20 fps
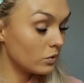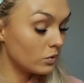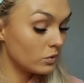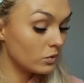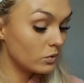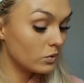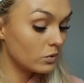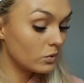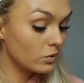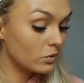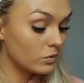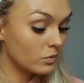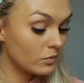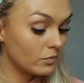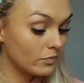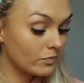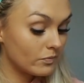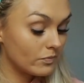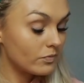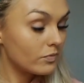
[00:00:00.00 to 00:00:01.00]

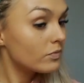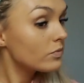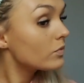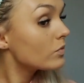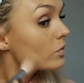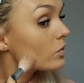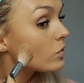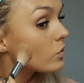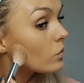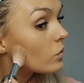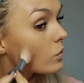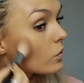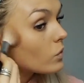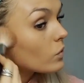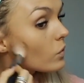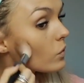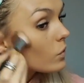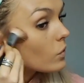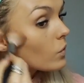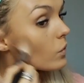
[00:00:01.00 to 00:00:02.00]

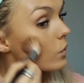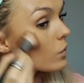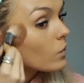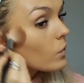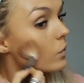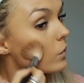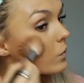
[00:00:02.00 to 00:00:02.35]
The person shown says nothing.